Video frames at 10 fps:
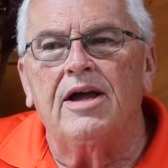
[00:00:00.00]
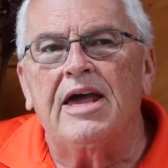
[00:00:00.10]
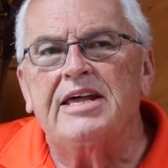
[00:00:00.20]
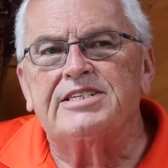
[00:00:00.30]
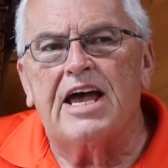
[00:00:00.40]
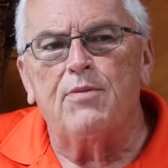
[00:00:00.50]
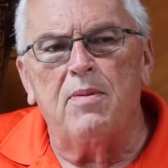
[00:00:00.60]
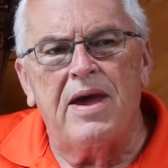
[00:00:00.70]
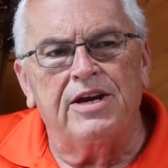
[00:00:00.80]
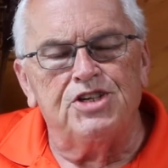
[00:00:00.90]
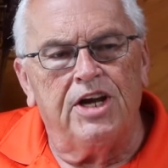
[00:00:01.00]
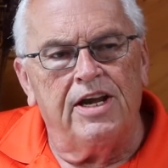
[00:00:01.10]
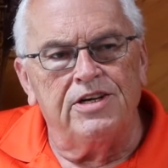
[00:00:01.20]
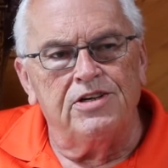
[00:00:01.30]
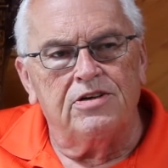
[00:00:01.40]
Anytime we made a
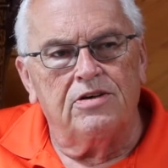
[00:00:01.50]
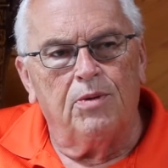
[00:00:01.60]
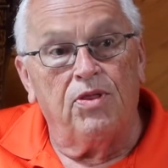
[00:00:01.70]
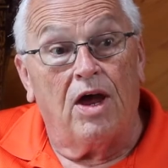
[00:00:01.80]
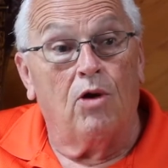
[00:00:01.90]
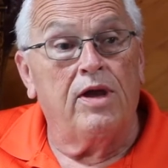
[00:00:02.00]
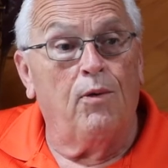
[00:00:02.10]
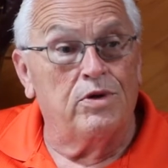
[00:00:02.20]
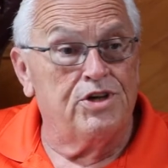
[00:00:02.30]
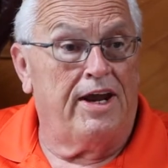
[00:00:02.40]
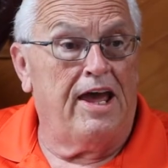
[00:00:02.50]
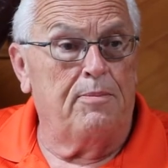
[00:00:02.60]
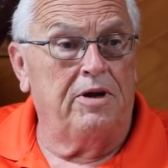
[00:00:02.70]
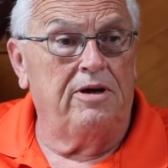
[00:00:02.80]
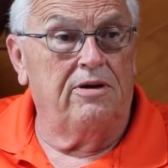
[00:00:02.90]
change, we thought, okay, what's going to
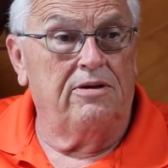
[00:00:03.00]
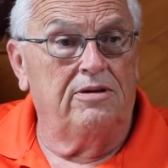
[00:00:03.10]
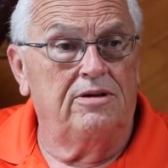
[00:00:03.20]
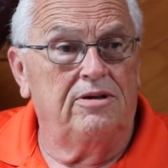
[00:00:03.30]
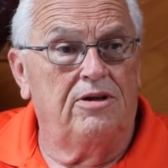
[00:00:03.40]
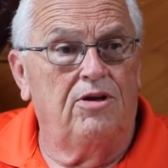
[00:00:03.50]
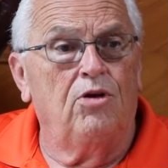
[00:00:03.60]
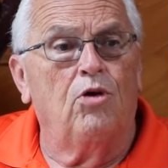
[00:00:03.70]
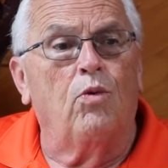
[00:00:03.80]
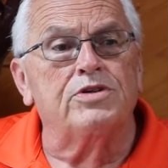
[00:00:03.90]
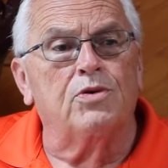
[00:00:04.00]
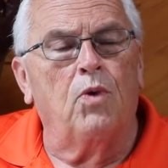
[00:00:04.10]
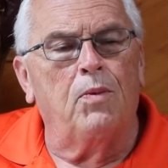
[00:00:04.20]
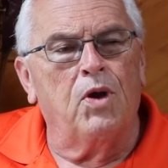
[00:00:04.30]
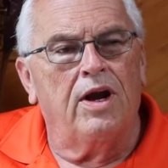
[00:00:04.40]
happen here? What
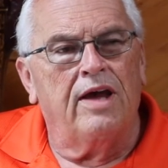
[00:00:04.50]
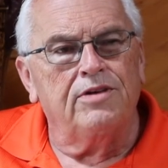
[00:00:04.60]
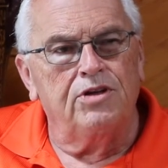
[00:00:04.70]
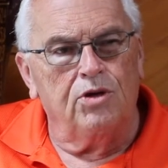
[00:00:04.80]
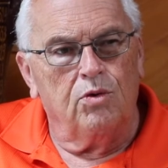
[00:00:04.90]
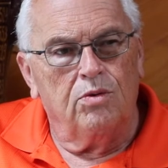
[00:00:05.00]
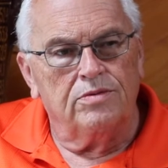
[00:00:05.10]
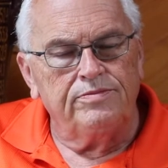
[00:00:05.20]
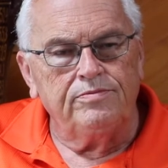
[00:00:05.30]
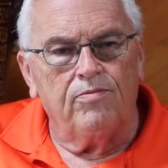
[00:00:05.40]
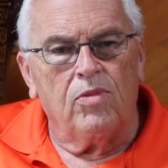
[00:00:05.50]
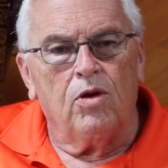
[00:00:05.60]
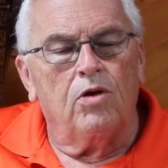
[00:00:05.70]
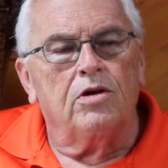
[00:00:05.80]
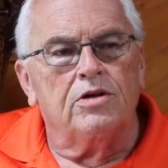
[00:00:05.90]
are we going to have to do?
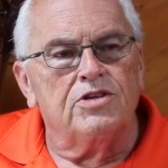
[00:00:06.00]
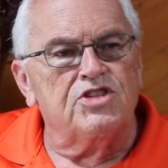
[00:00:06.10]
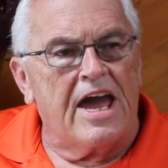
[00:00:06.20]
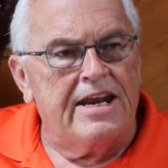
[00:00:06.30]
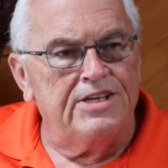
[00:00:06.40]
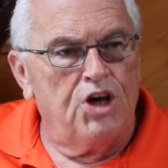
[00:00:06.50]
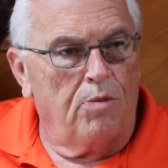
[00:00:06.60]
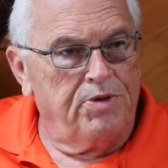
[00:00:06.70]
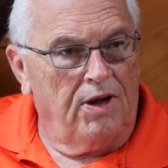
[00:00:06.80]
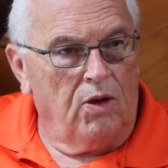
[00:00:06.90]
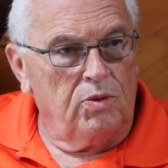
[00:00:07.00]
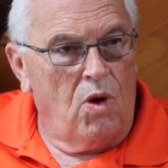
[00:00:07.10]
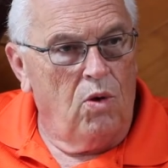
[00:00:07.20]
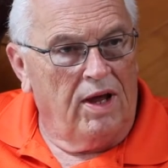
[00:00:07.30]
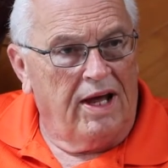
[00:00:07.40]
Signage helped a
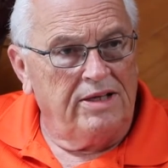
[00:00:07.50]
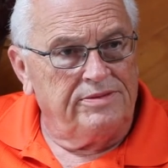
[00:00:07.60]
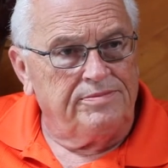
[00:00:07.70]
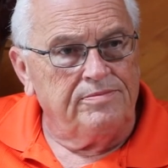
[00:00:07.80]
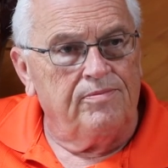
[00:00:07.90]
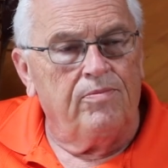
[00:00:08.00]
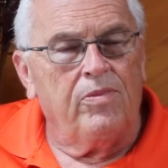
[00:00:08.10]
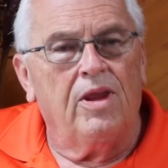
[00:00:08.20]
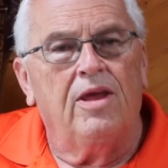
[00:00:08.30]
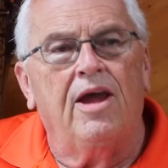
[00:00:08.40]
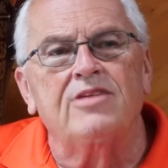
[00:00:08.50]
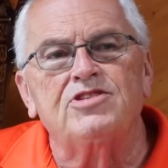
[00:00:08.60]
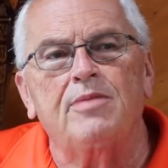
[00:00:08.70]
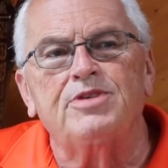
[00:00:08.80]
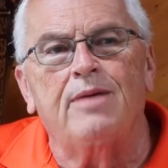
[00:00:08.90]
whole lot. And
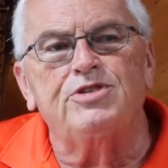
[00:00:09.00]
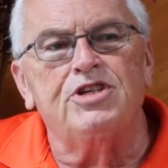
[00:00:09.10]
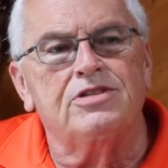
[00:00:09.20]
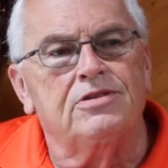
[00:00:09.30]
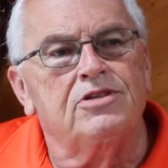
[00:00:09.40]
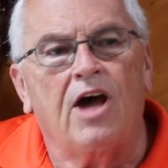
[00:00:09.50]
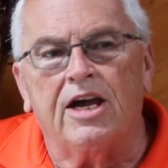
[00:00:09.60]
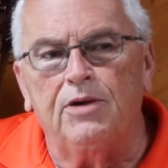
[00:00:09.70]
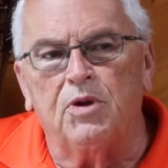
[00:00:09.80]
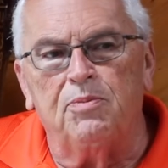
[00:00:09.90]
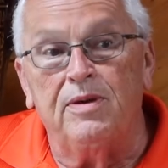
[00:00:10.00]
sometimes just talking with